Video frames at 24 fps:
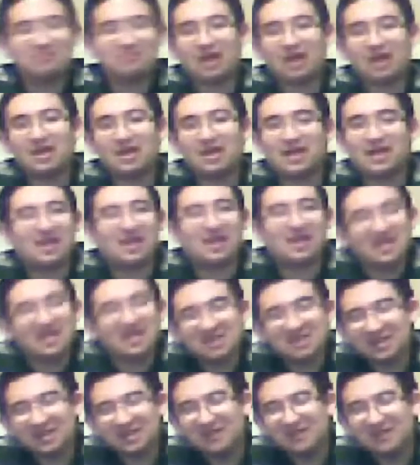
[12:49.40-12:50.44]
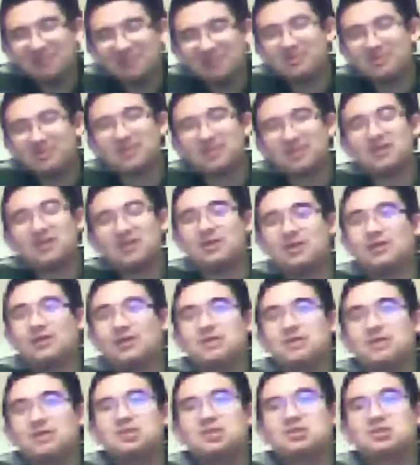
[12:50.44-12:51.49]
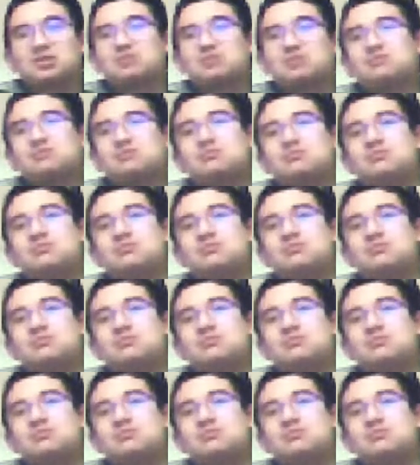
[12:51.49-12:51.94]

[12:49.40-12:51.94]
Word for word: I I guess so, but you know it just